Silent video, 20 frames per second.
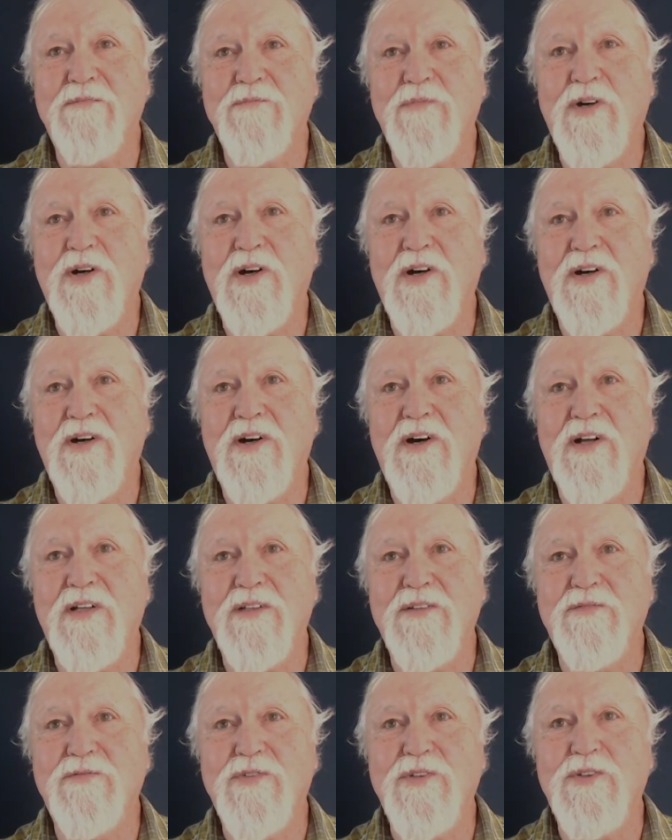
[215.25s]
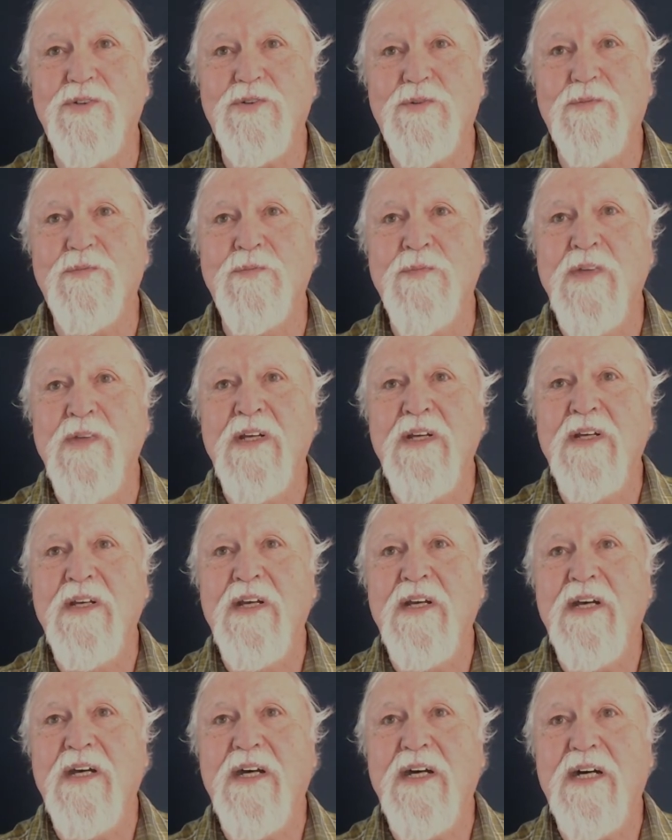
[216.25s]
all of you.
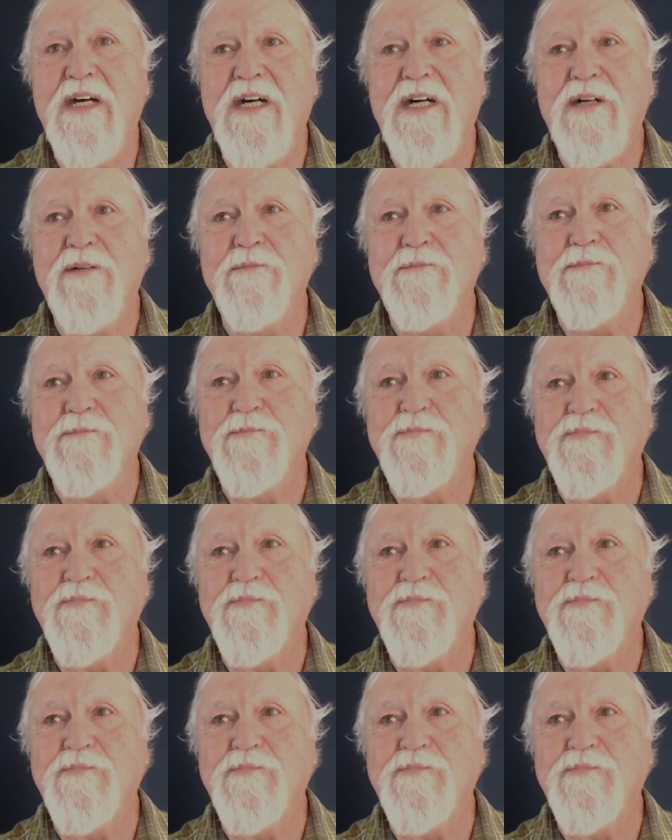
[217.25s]
Um,